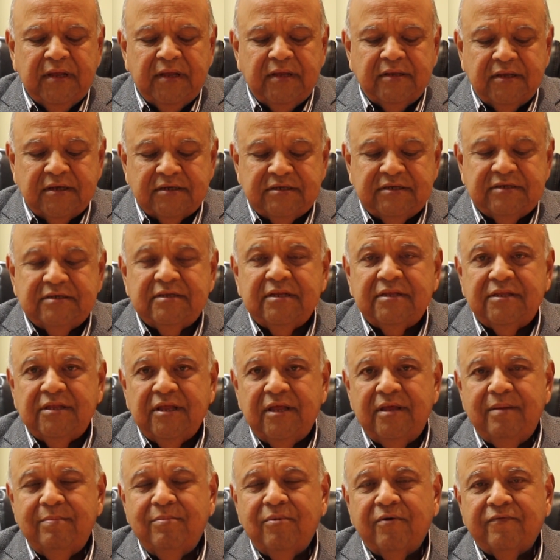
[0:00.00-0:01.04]
This is the
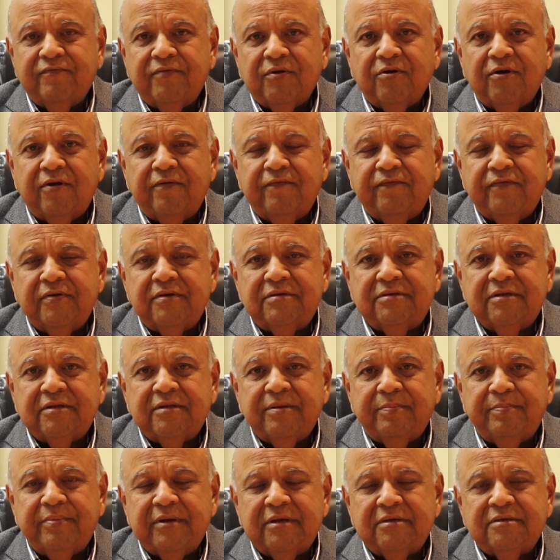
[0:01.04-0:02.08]
theme of the conference that
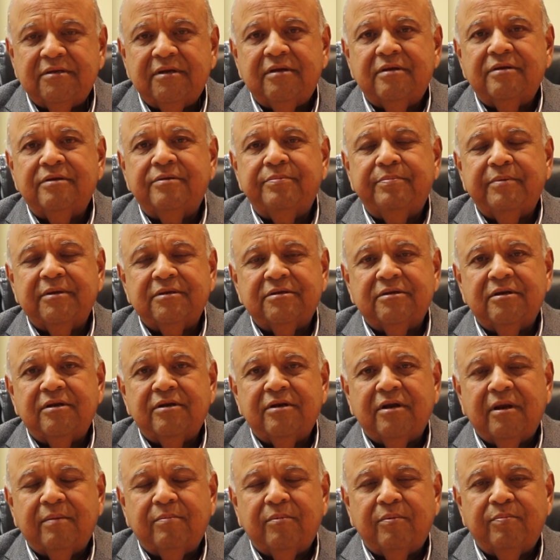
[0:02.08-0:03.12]
the President
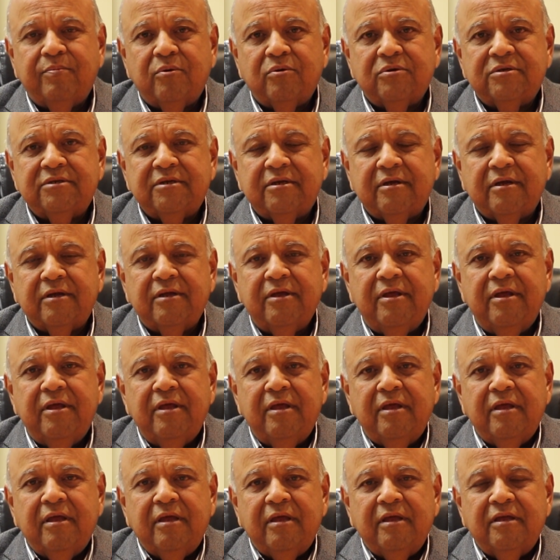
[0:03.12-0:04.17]
Ramaphosa,
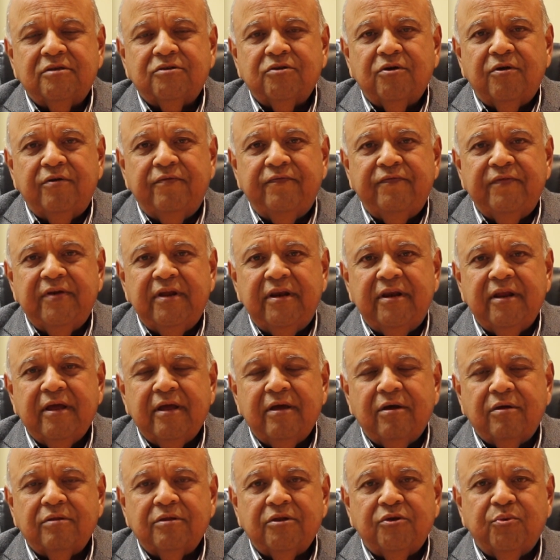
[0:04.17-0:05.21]
is
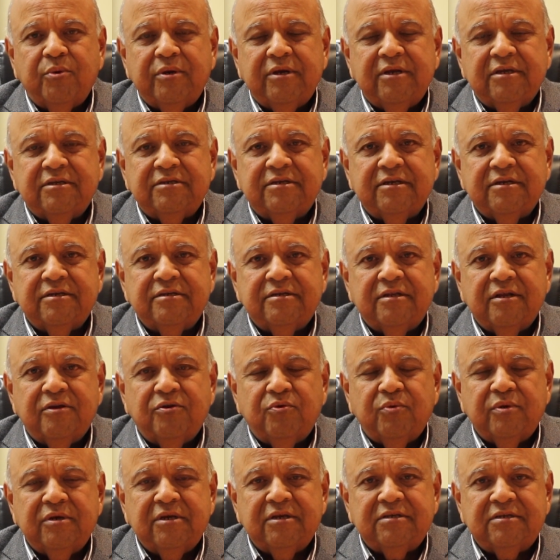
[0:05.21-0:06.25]
convening on the 26th
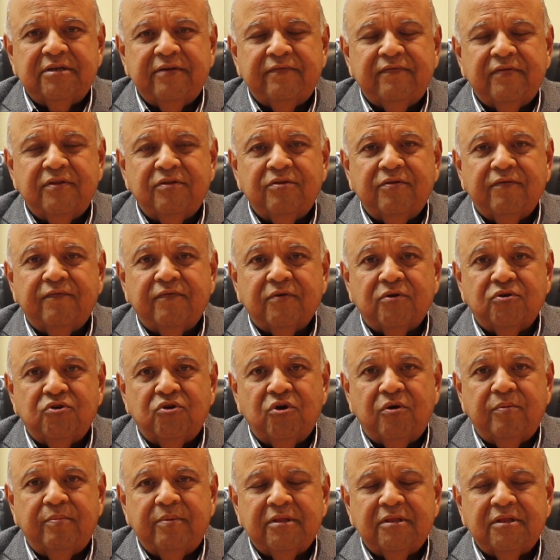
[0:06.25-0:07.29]
and 27th of
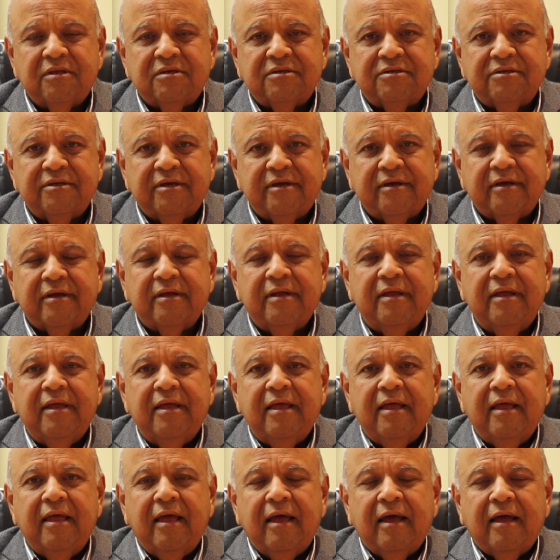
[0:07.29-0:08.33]
October this year,
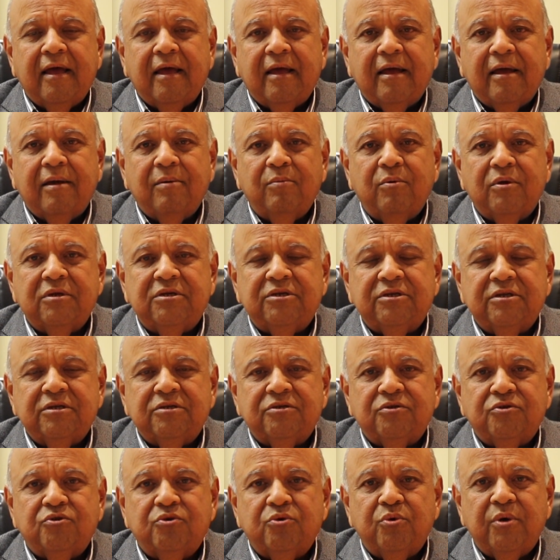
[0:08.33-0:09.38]
which
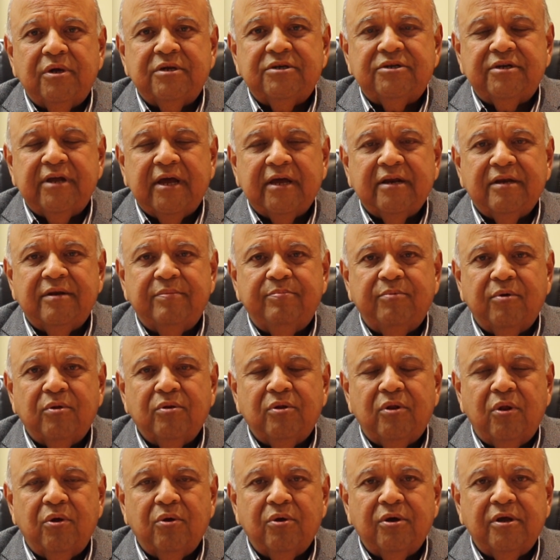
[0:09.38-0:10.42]
is to attract
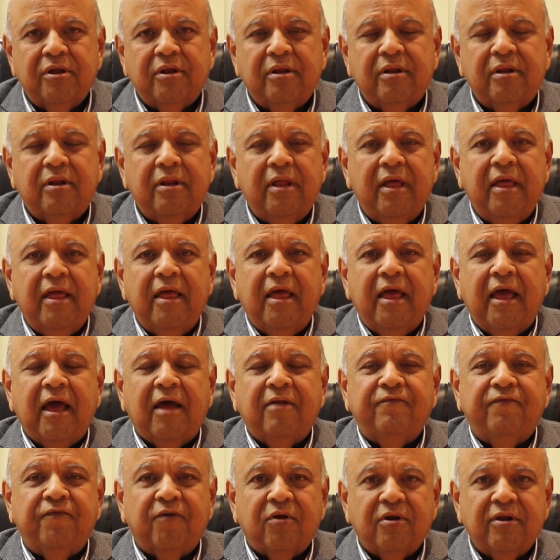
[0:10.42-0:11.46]
both local
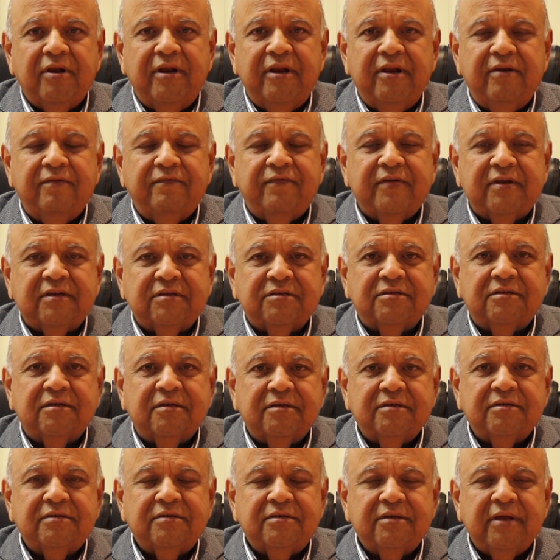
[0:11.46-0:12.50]
and foreign
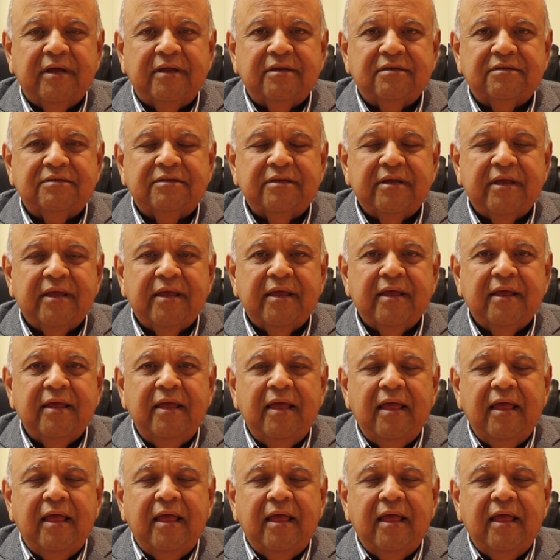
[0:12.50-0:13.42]
investors and say,